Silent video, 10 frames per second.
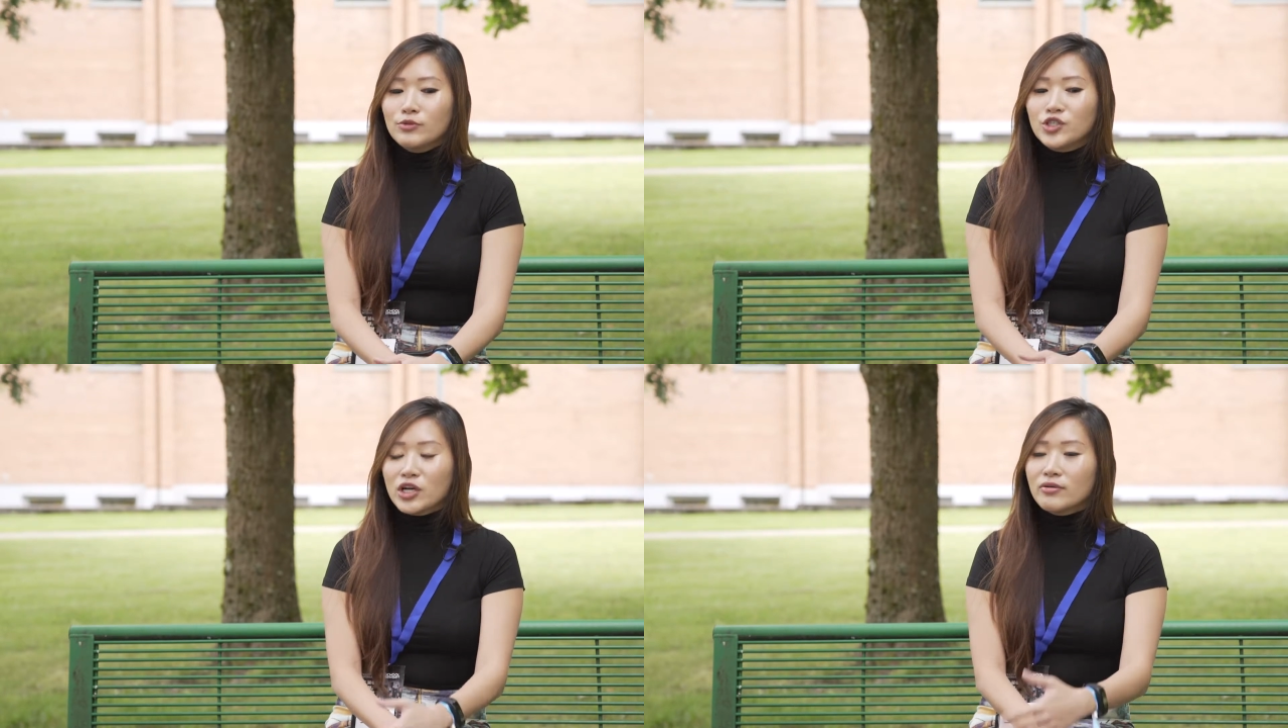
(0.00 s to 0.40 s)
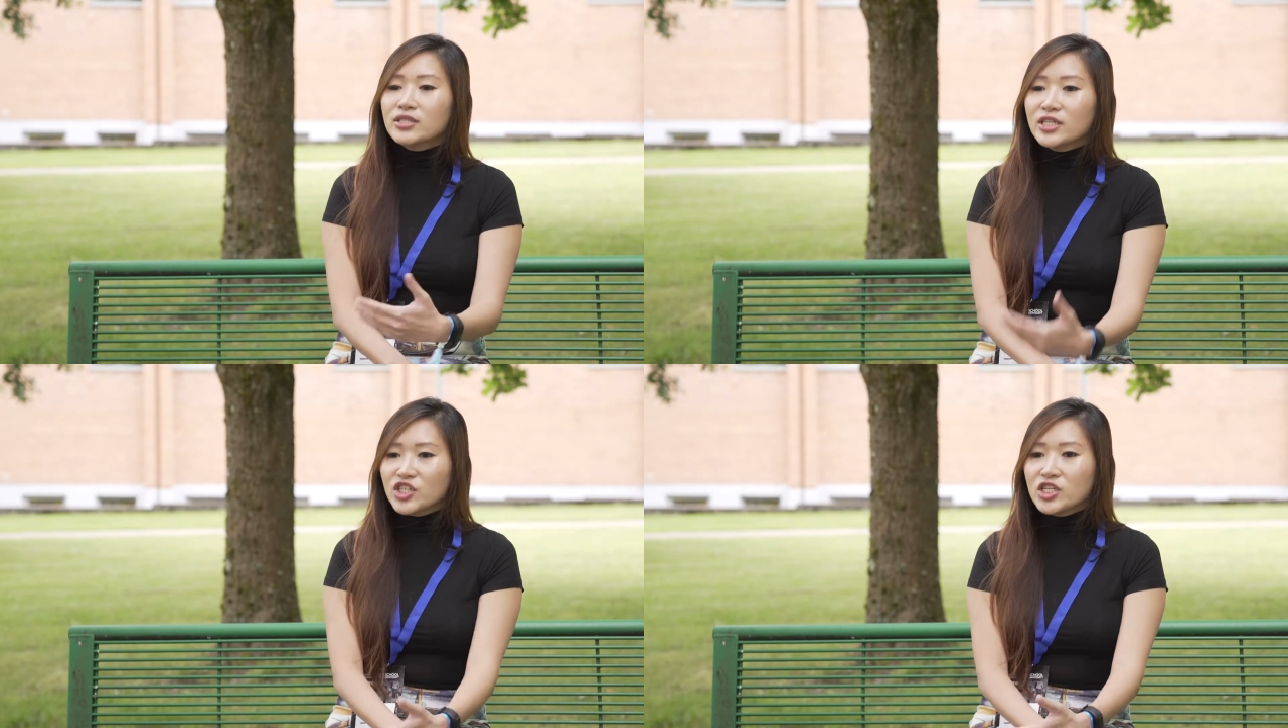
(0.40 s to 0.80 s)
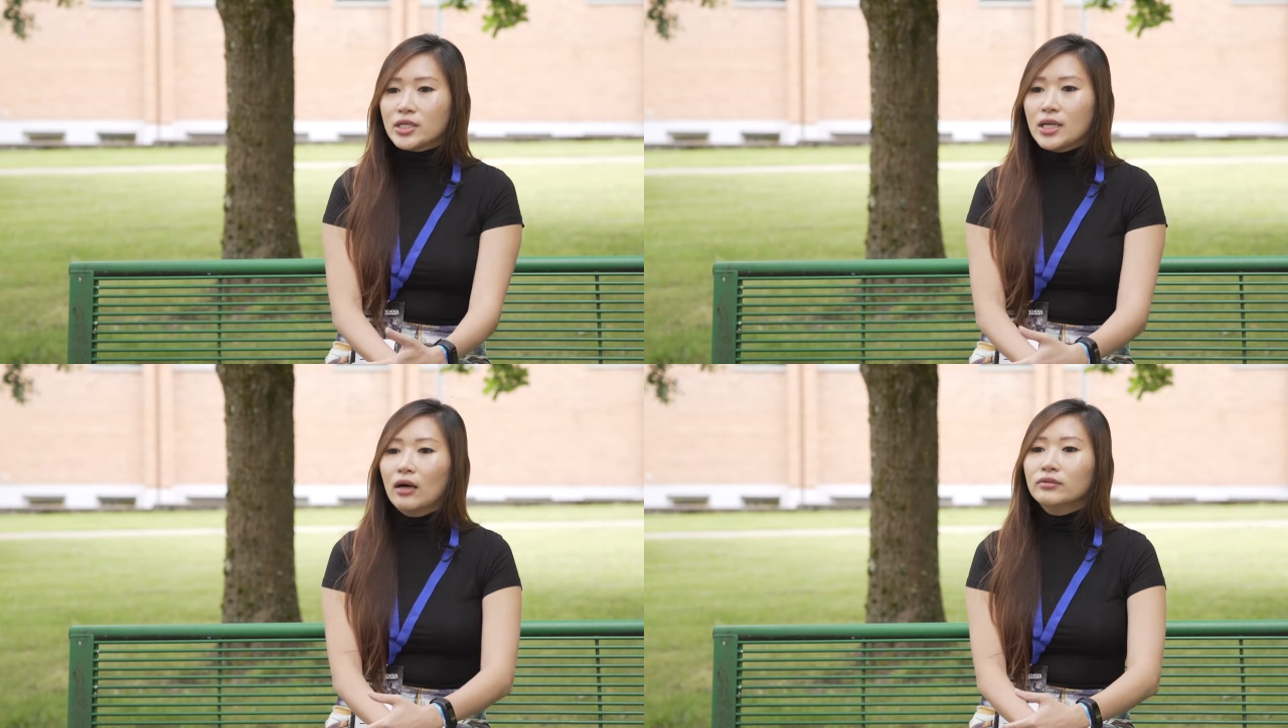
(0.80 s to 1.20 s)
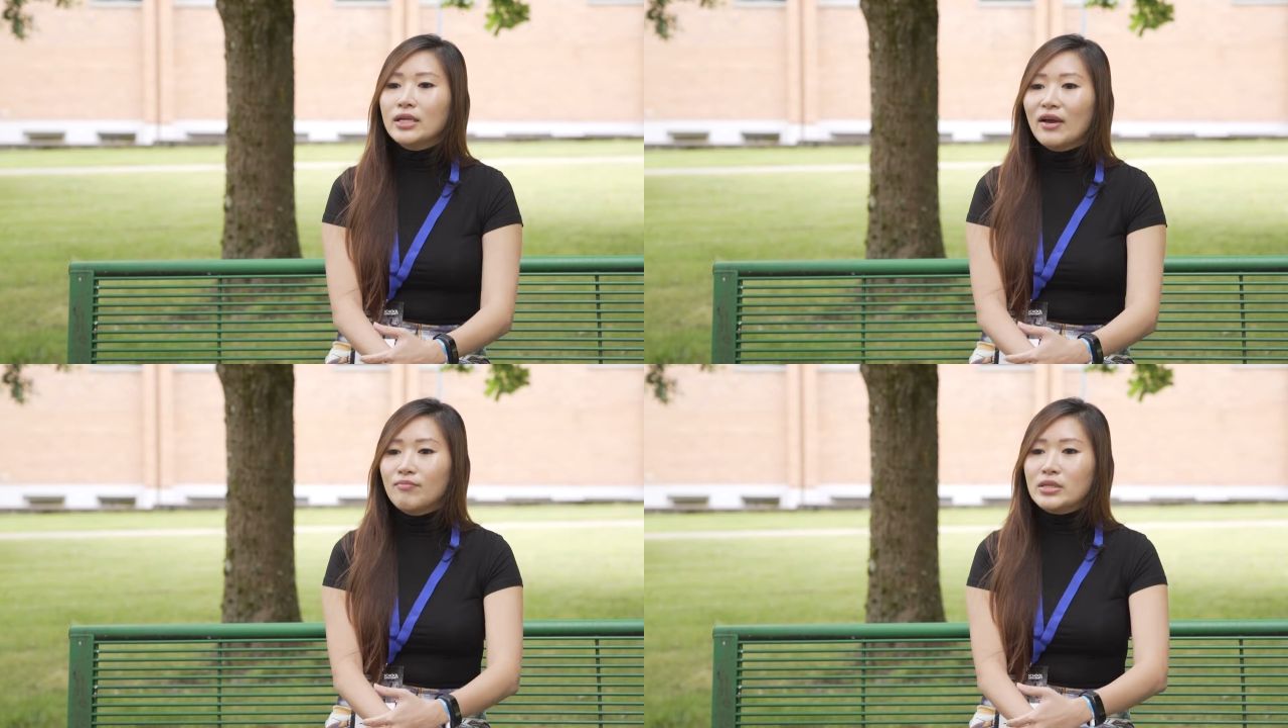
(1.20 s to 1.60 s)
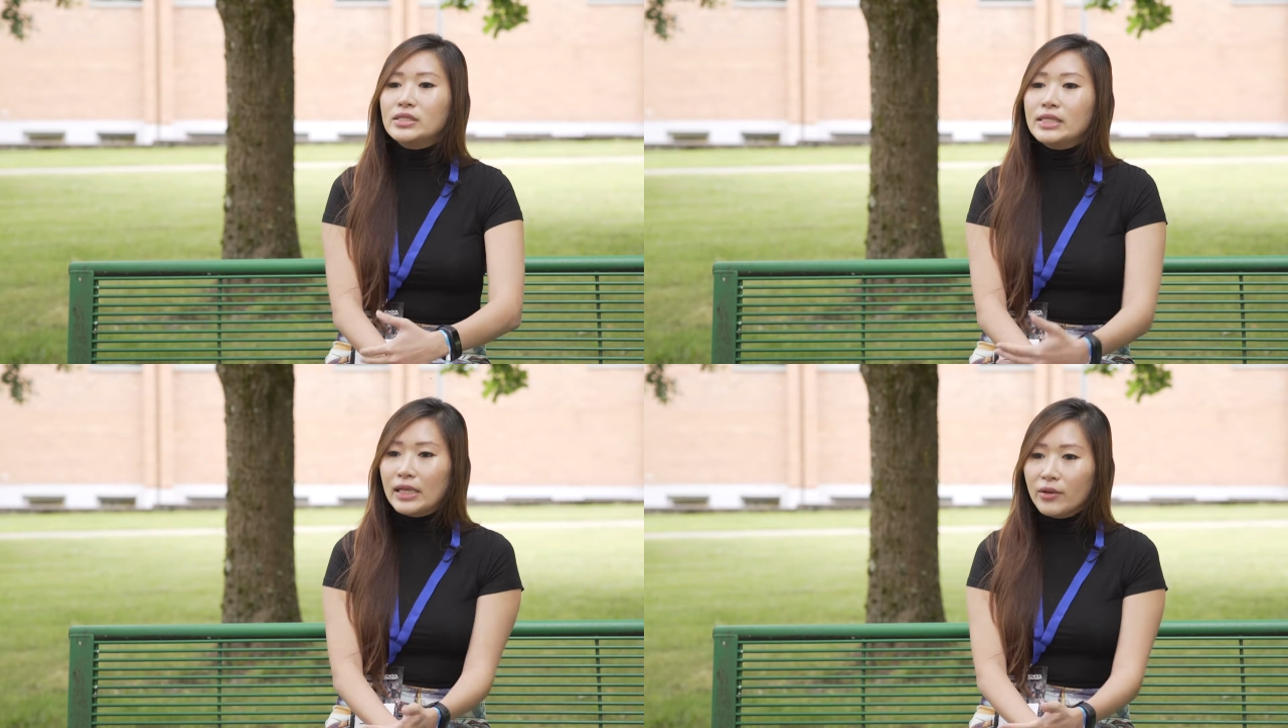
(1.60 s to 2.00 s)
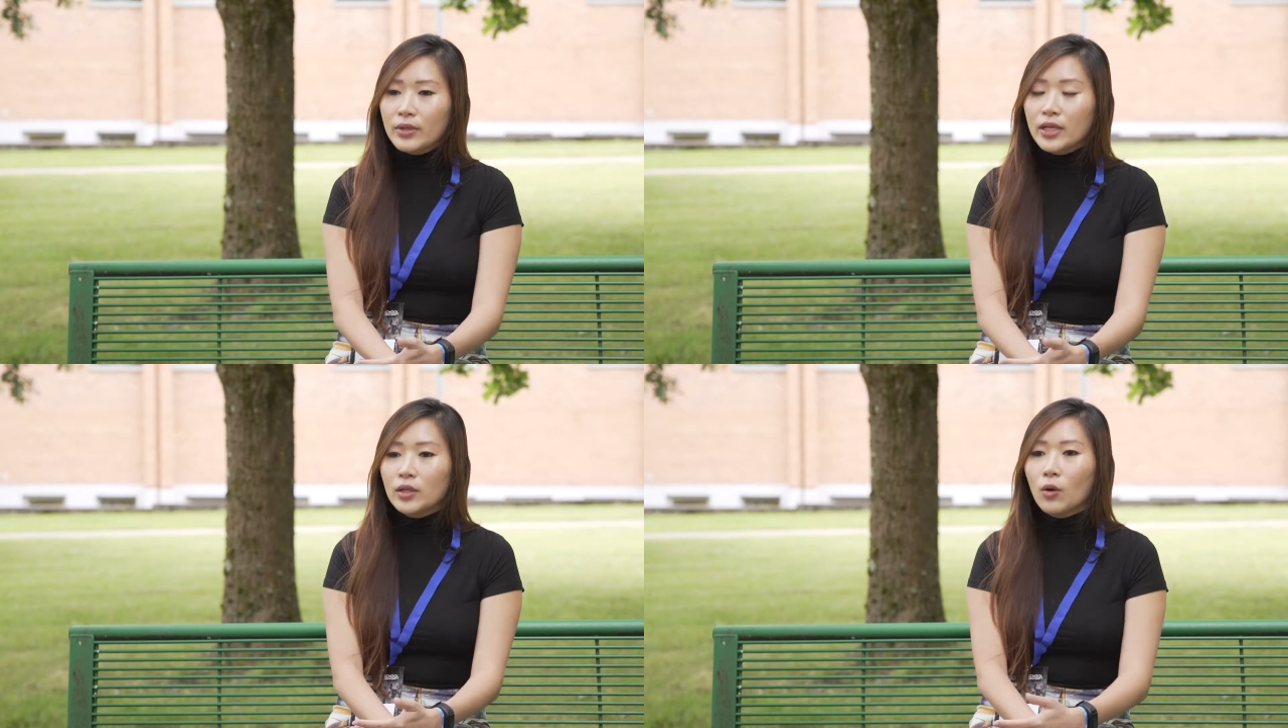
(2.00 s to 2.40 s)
jurisdictions and how they have been dealing with it